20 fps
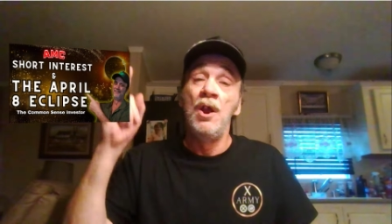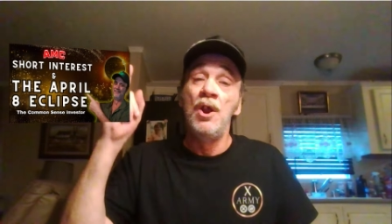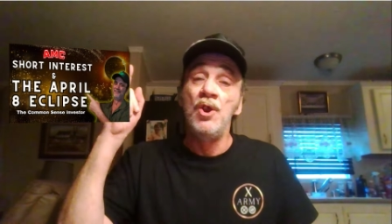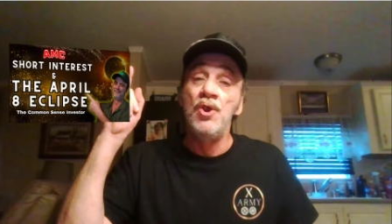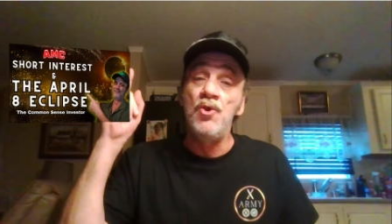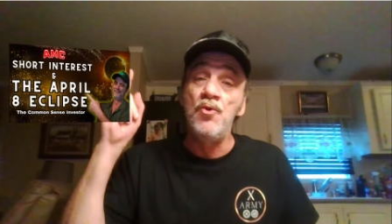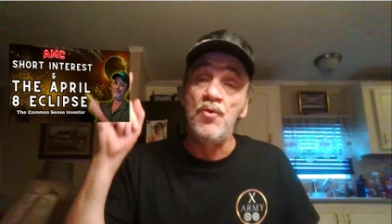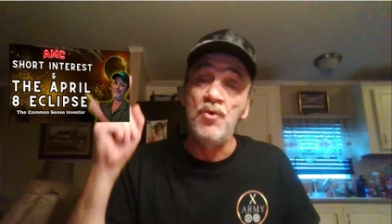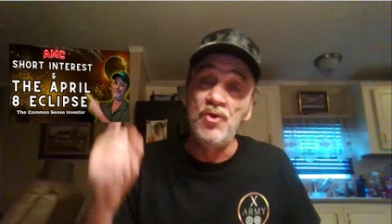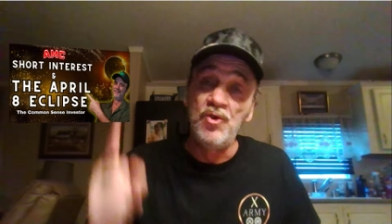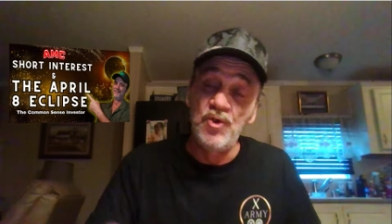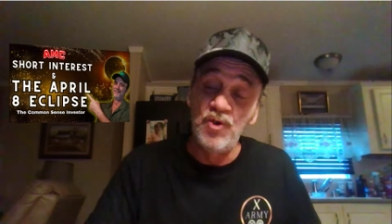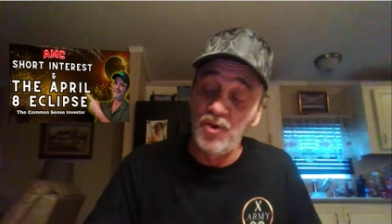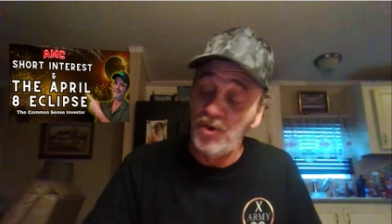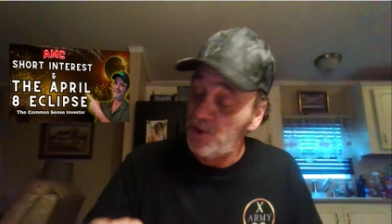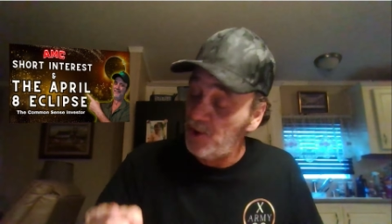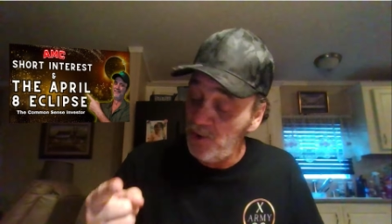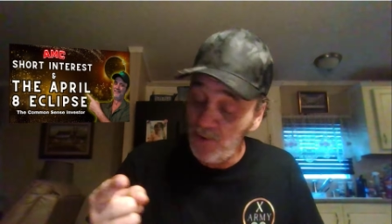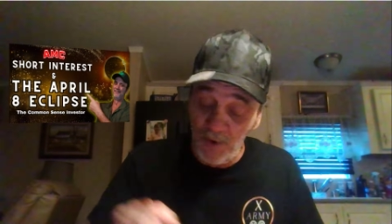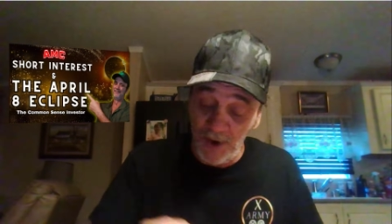You,
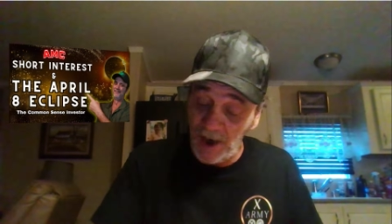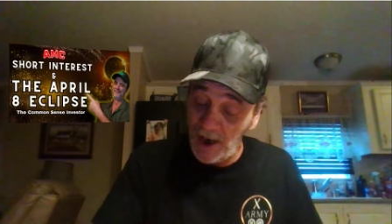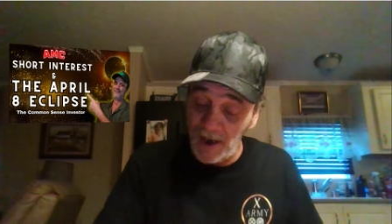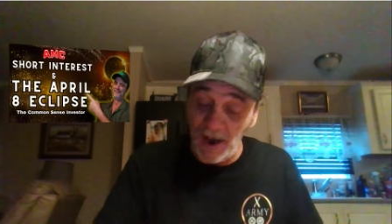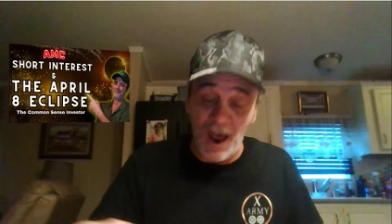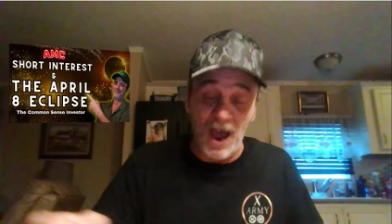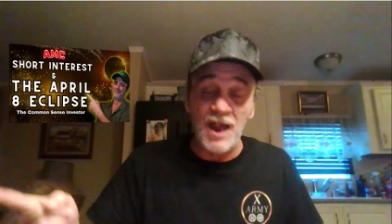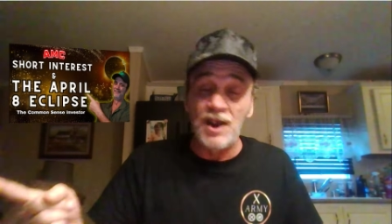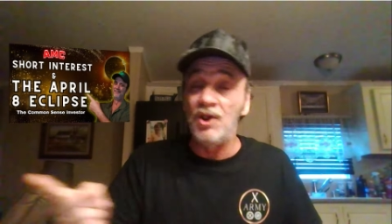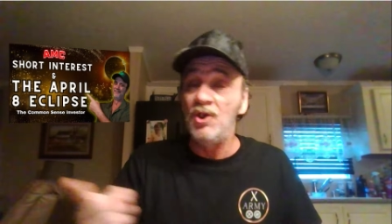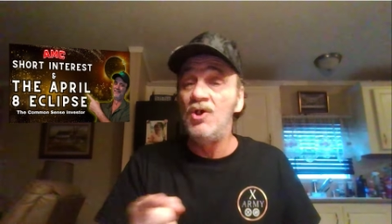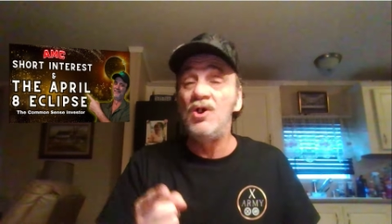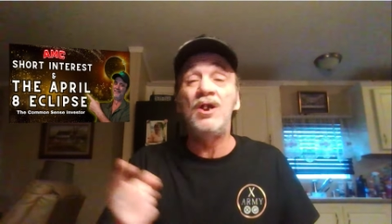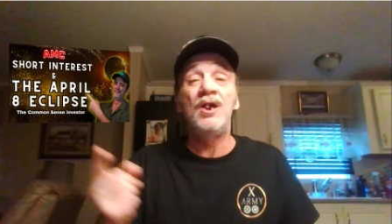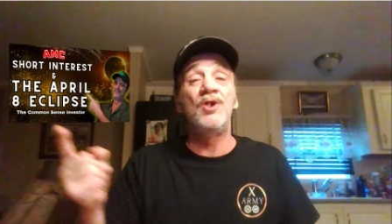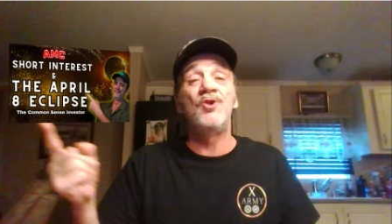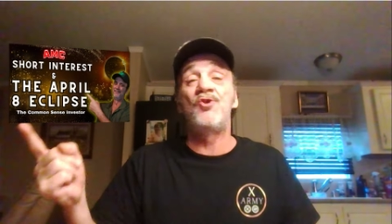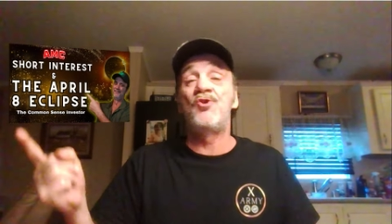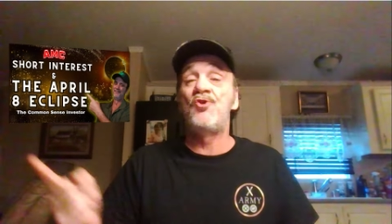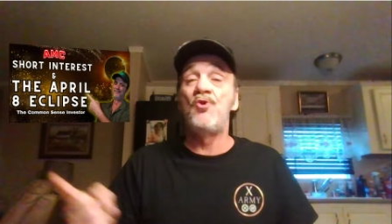you cannot look
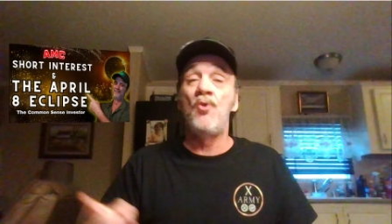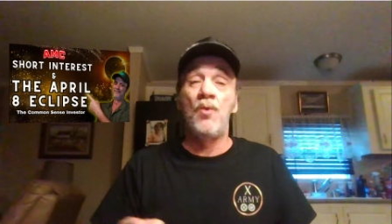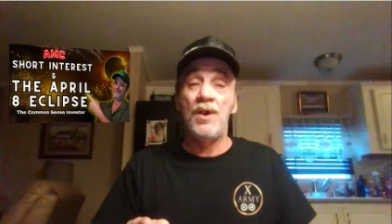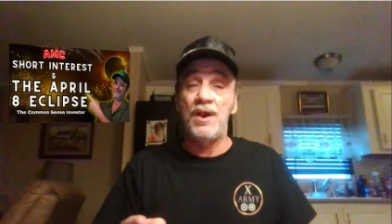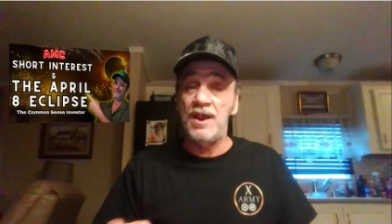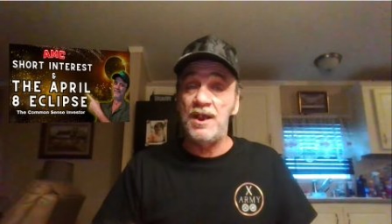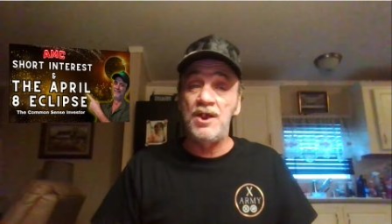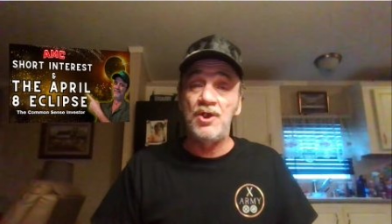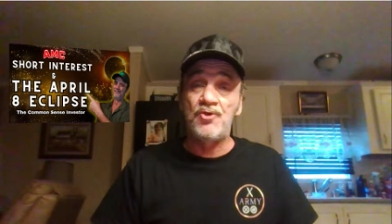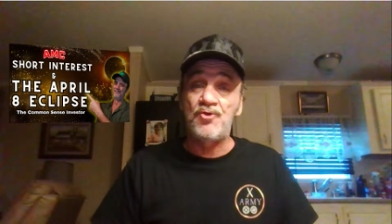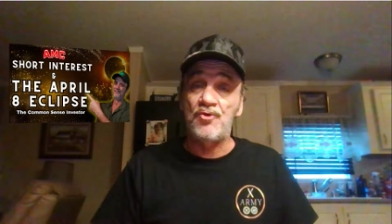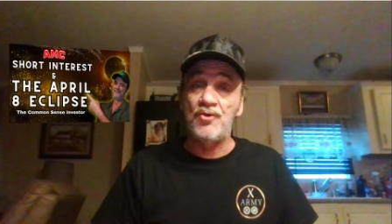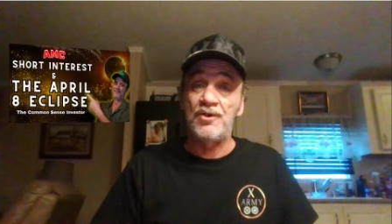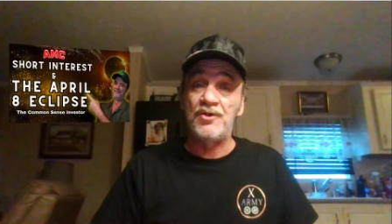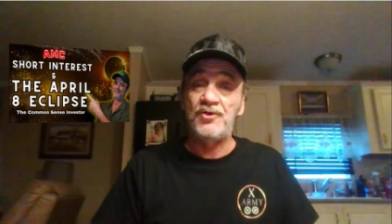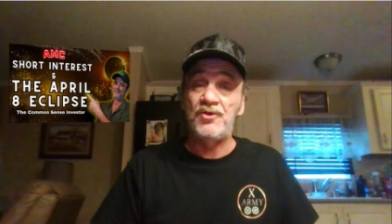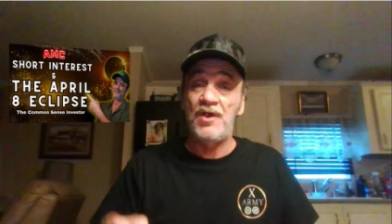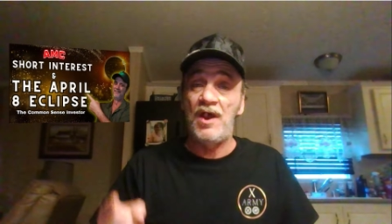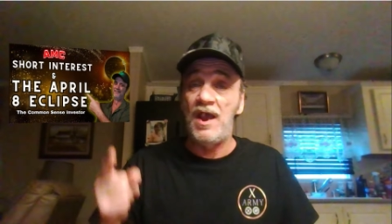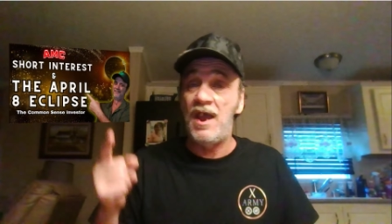at short
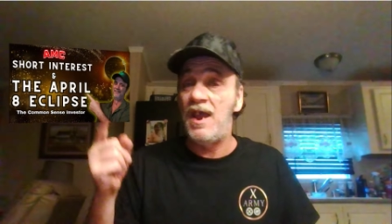interest